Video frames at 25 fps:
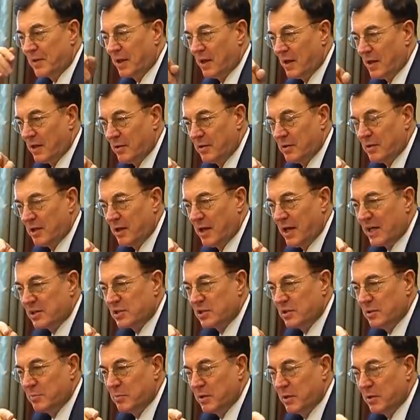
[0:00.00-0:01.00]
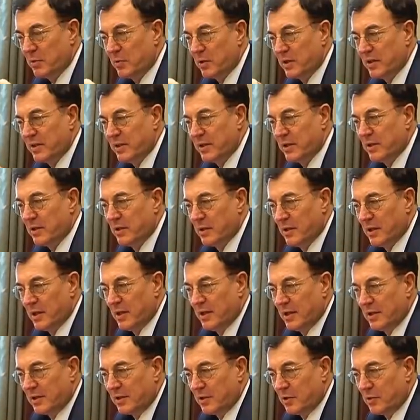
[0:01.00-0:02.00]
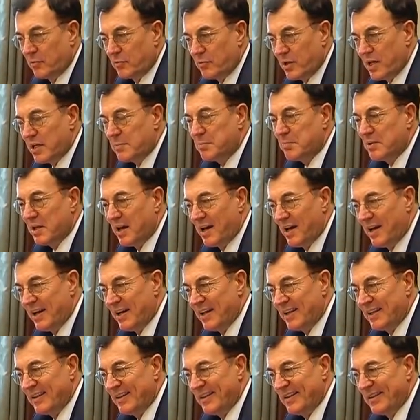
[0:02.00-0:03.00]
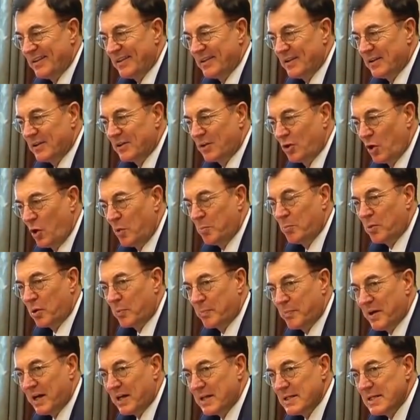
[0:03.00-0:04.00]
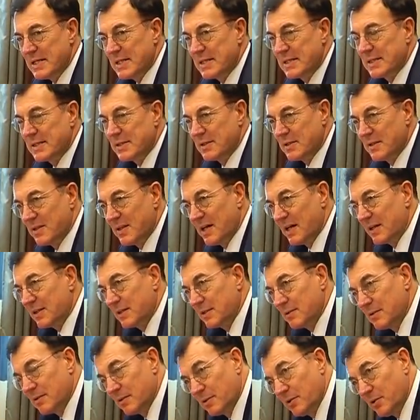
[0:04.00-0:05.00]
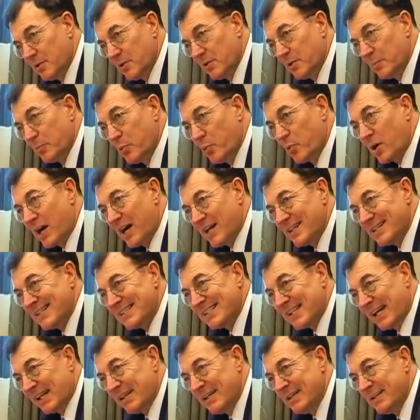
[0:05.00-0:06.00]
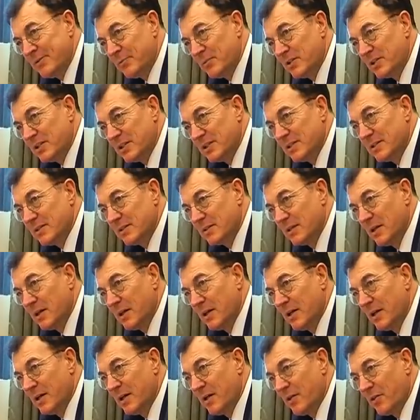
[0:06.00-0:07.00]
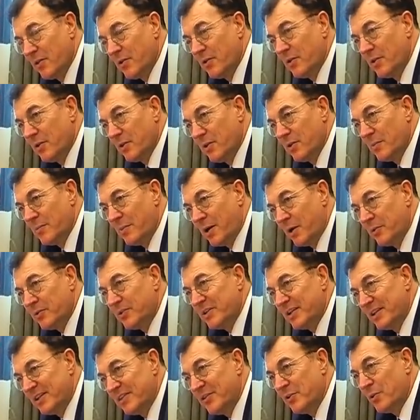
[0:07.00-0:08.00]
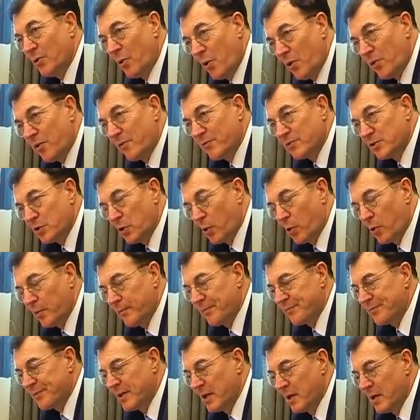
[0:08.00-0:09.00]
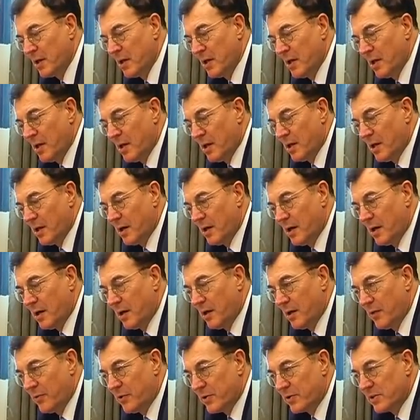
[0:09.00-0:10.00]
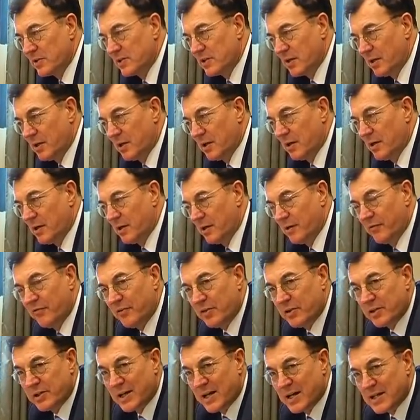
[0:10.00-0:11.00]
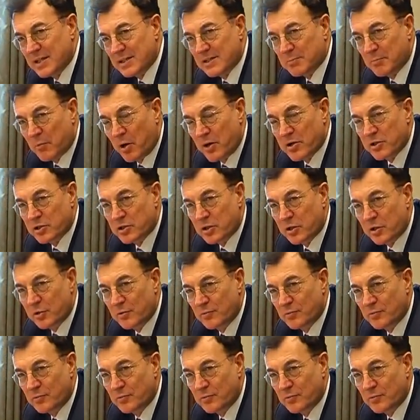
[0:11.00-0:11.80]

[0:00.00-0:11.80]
And actually, by the way, there, you know, right behind the Gyeongbok Palace, in that, you know, the Pukhansan, which is the mountain in the north of Seoul, there is a very nice monastery